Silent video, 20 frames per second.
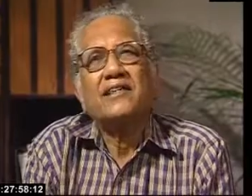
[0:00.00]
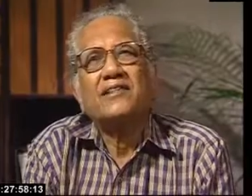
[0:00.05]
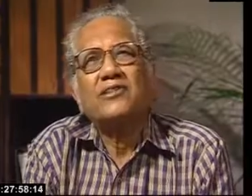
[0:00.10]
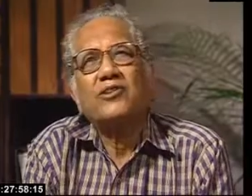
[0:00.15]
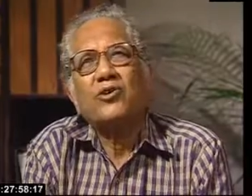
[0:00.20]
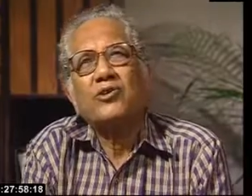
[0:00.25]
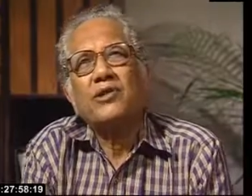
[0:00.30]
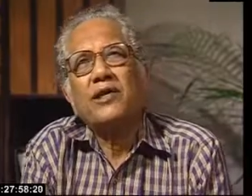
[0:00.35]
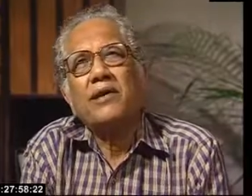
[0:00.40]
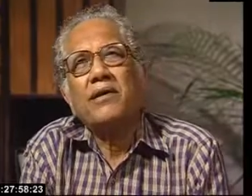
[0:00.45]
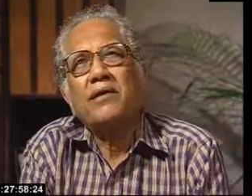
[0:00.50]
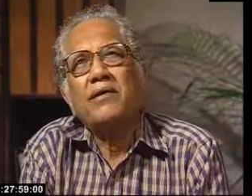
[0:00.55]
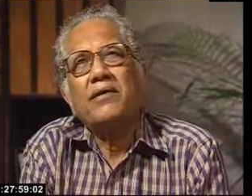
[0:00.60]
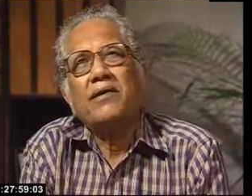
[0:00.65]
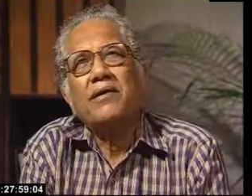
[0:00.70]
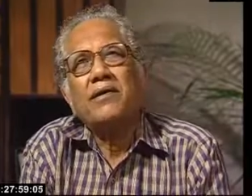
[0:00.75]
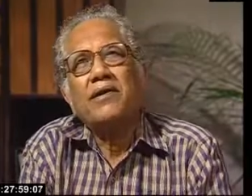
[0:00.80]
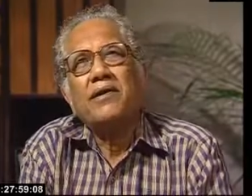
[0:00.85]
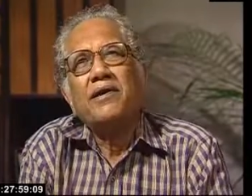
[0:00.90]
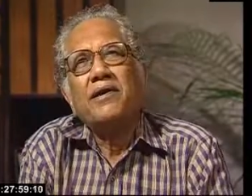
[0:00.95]
So
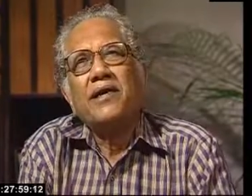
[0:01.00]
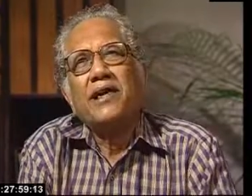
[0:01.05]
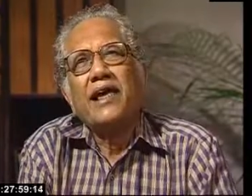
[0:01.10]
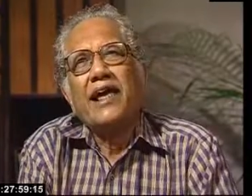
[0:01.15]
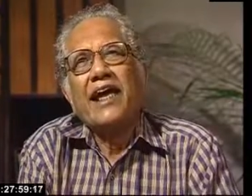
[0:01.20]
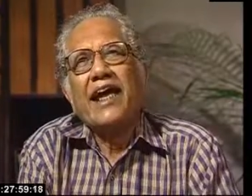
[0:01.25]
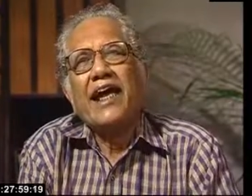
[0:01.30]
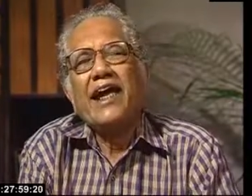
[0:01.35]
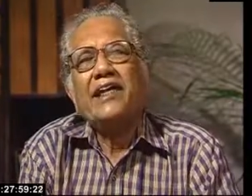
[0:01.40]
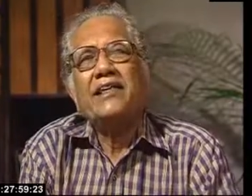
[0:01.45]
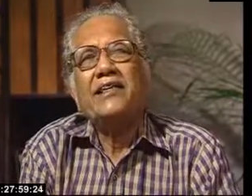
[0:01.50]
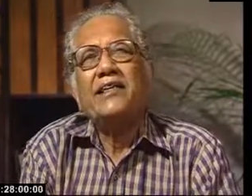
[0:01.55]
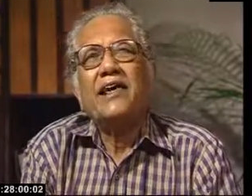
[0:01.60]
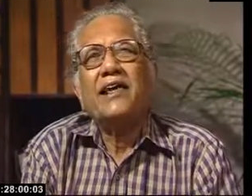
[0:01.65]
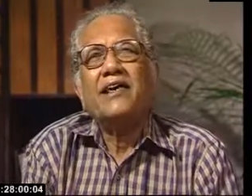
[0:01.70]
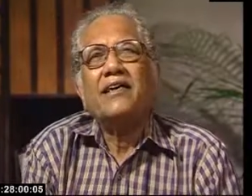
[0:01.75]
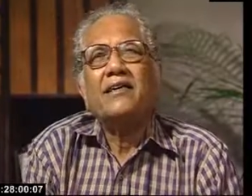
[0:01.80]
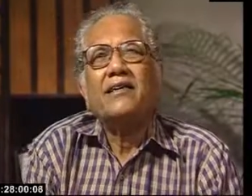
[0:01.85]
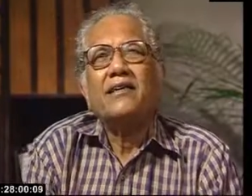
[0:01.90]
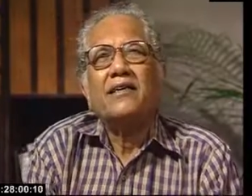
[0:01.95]
the,
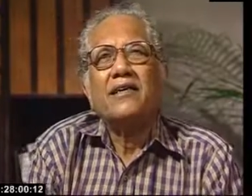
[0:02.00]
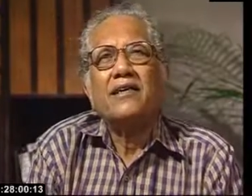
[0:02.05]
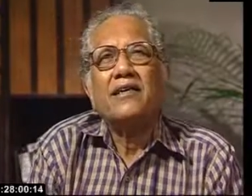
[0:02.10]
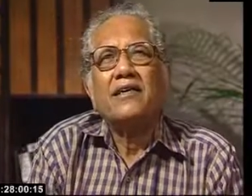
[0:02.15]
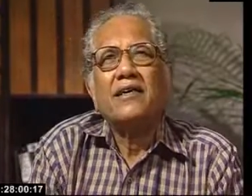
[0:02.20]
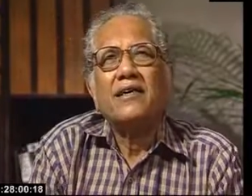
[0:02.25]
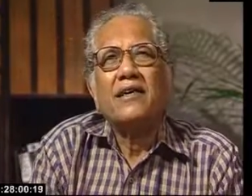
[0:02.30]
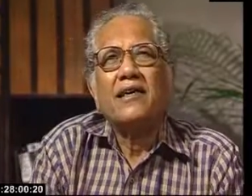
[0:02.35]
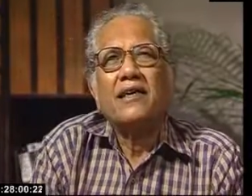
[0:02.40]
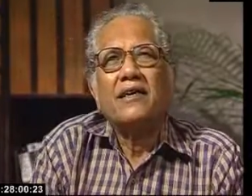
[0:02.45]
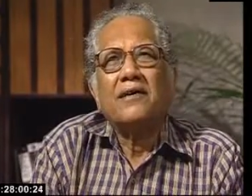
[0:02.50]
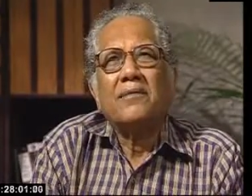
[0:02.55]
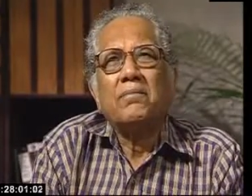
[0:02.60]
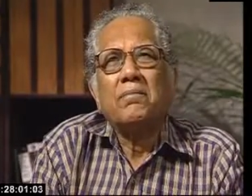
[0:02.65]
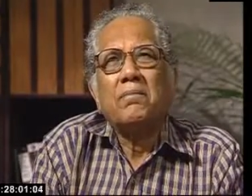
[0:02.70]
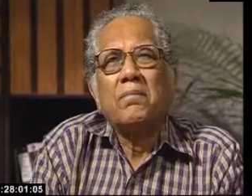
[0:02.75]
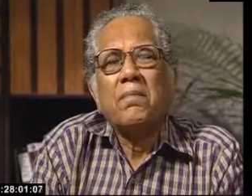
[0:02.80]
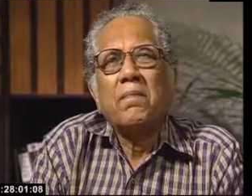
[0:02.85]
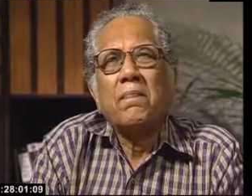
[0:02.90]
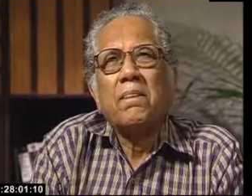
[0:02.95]
in uh,
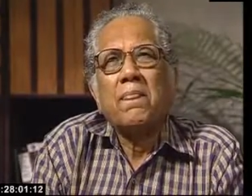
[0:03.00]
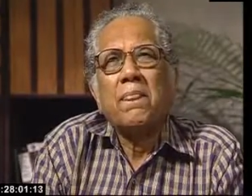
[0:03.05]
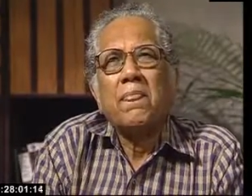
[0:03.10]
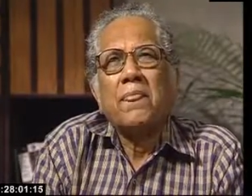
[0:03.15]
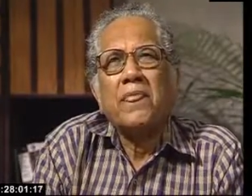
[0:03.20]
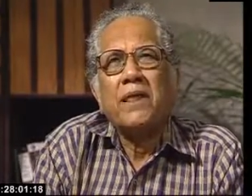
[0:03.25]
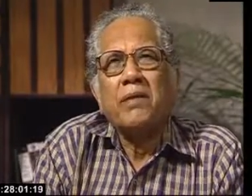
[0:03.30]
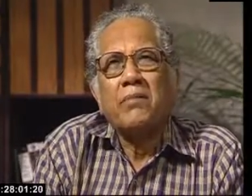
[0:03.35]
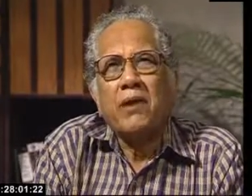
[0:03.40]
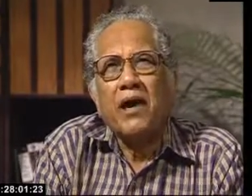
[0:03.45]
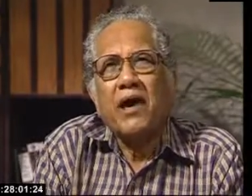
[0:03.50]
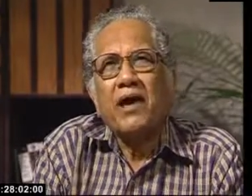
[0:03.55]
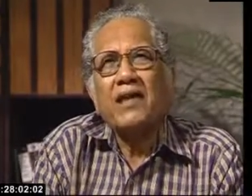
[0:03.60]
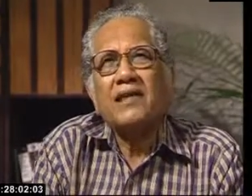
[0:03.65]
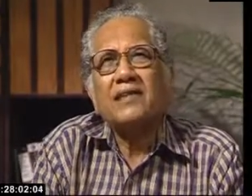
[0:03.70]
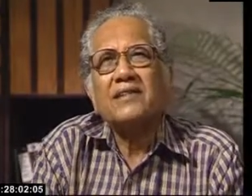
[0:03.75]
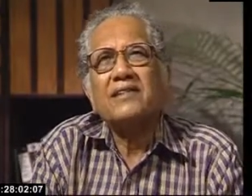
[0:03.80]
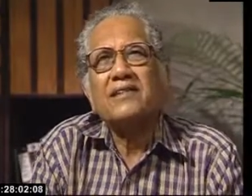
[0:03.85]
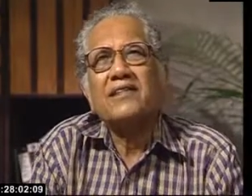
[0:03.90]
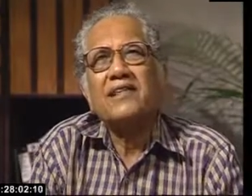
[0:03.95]
the
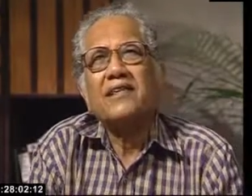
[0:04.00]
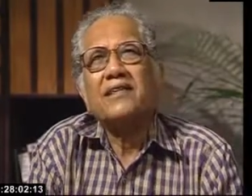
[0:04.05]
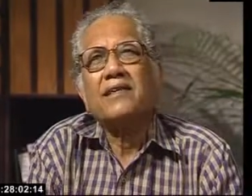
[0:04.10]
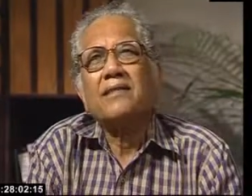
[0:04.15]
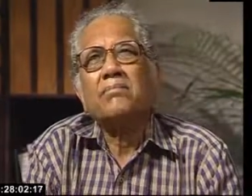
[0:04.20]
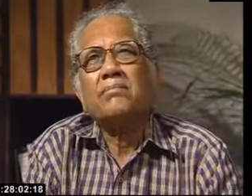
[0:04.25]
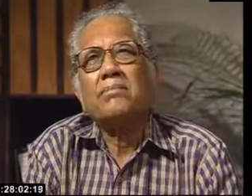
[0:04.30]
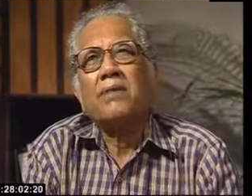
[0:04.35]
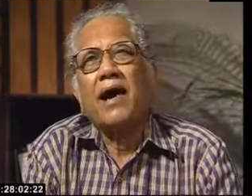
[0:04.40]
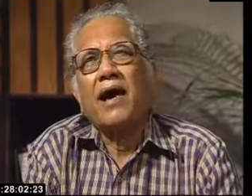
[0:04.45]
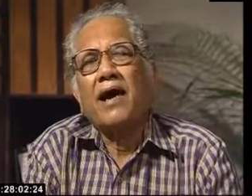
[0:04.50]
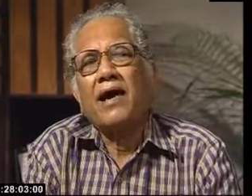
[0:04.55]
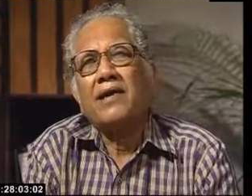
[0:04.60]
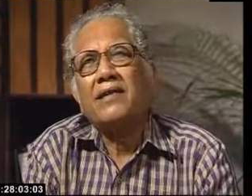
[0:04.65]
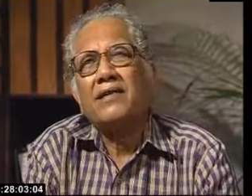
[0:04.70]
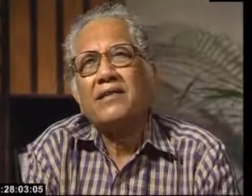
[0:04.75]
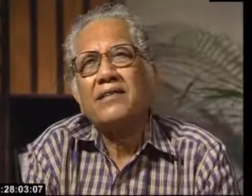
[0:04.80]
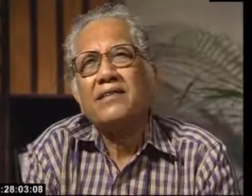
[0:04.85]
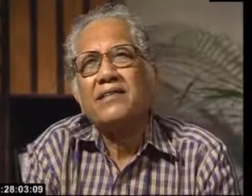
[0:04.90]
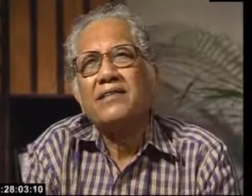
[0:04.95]
Maharashtrian
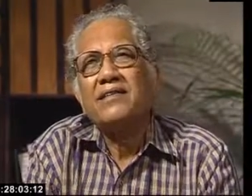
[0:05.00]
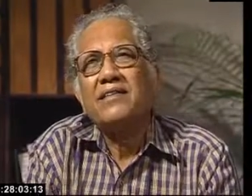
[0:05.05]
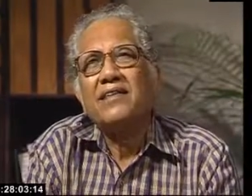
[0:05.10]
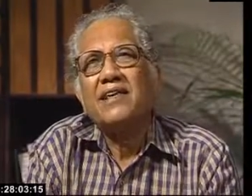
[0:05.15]
empire,